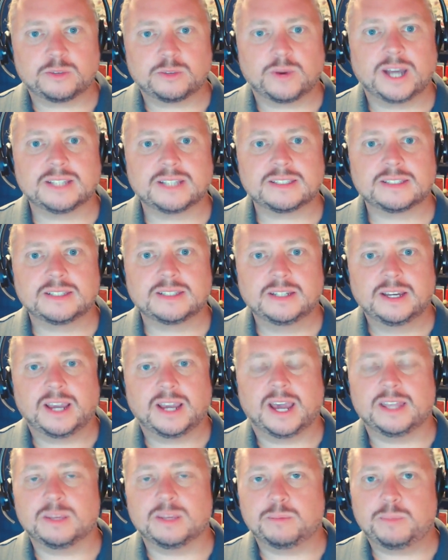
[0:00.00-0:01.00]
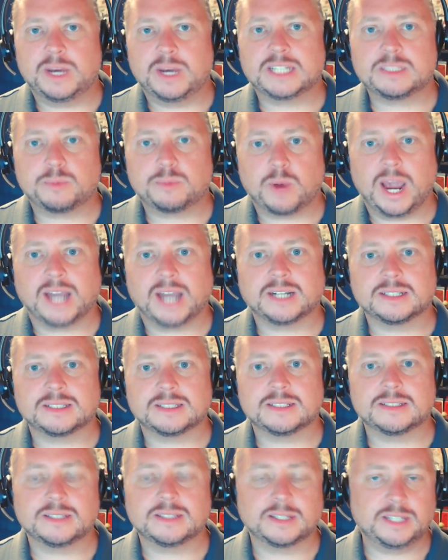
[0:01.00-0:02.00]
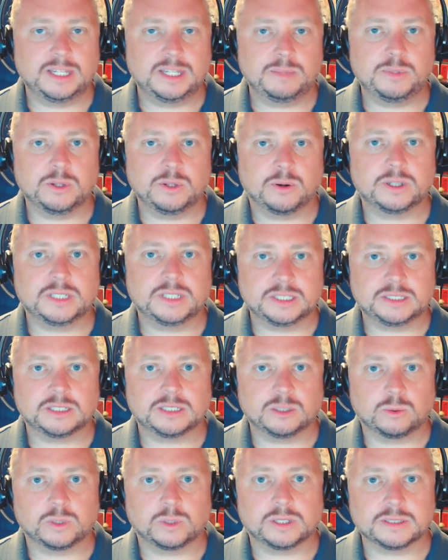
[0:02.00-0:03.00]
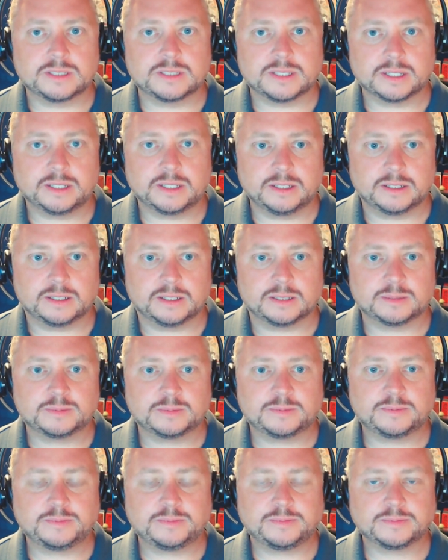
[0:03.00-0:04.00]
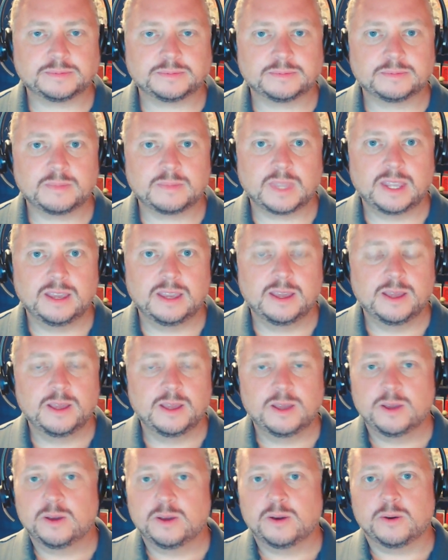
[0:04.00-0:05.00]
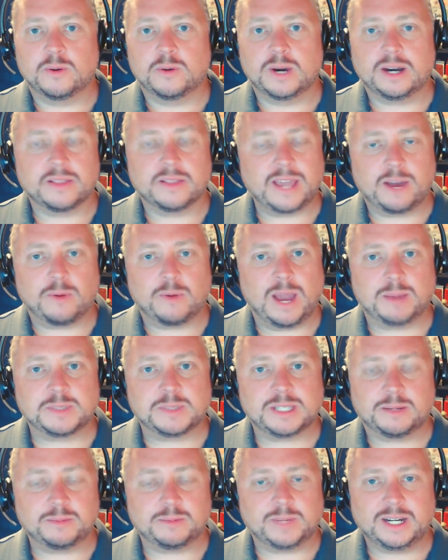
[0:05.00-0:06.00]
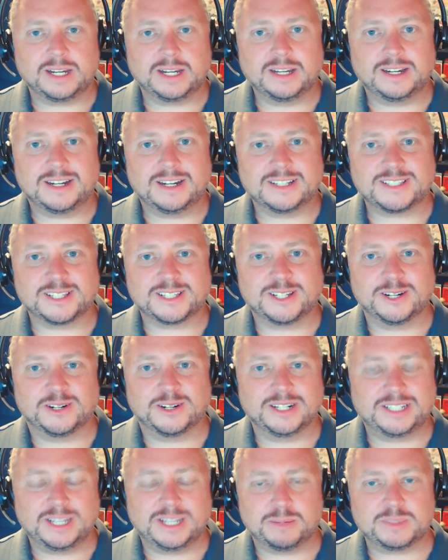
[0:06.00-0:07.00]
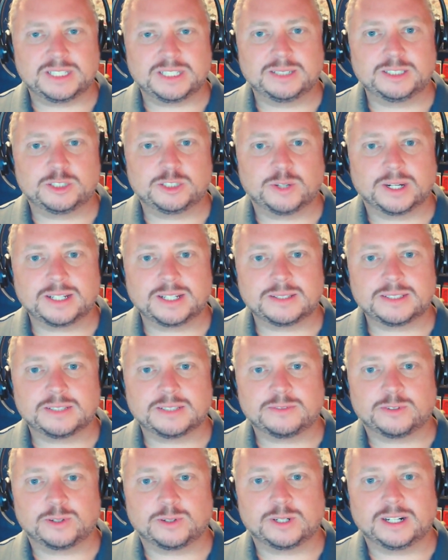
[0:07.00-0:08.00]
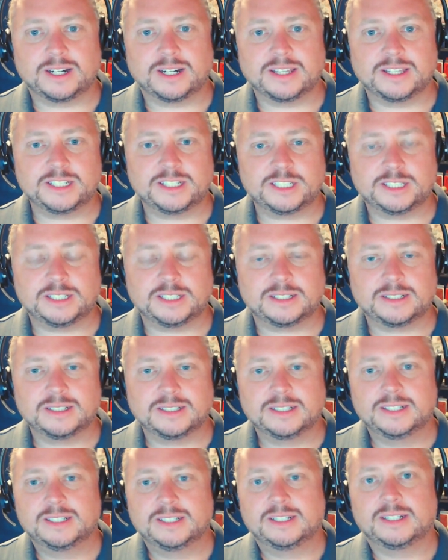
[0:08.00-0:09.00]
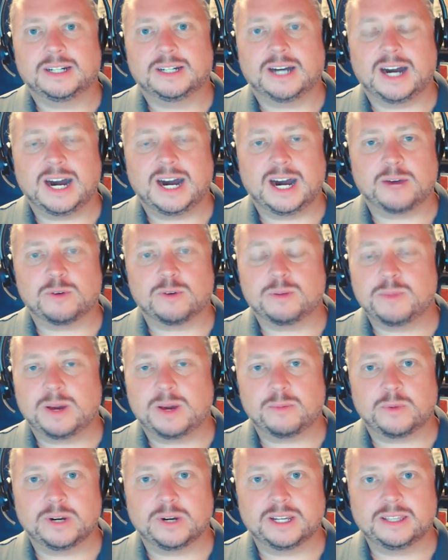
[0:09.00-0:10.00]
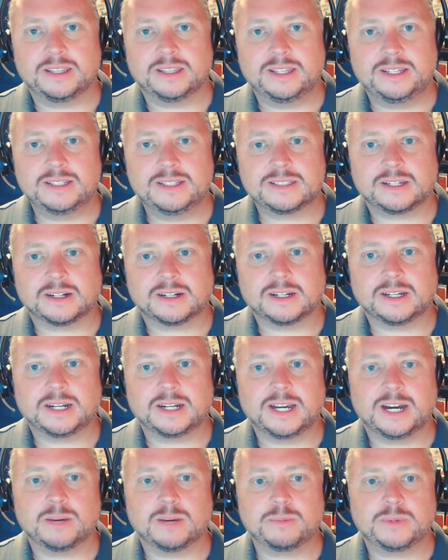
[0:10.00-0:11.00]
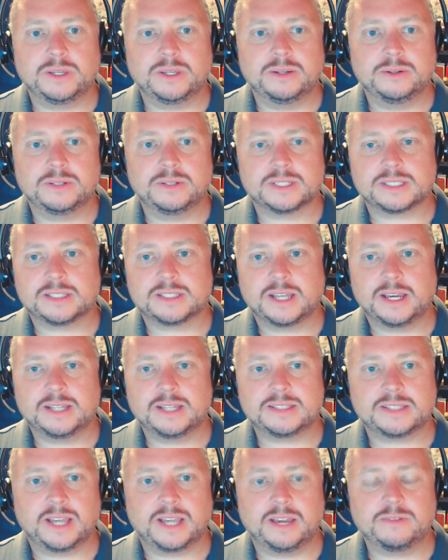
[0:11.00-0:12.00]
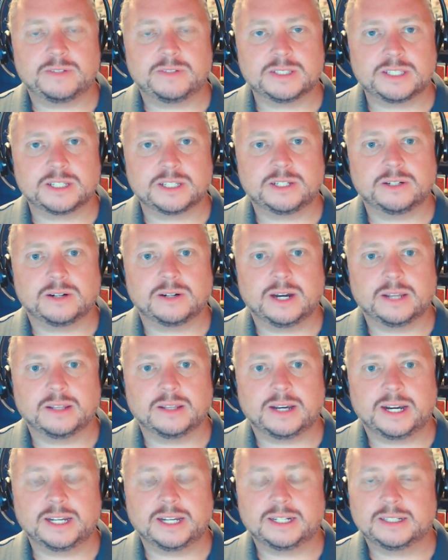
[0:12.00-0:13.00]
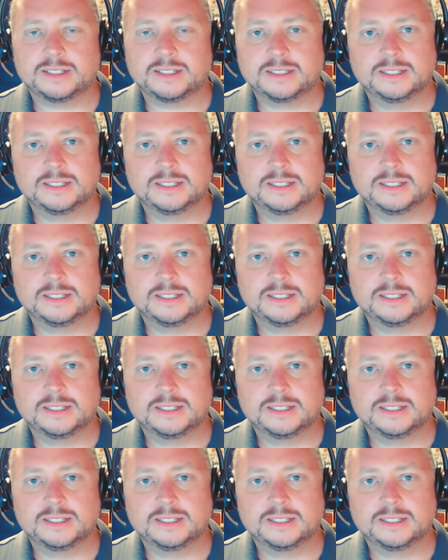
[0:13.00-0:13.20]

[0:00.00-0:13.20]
threats and the best practices to keep your digital world secure. Well, that wraps up my security tips and tricks for this year. Remembering these are going to help you to stay safe and secure online.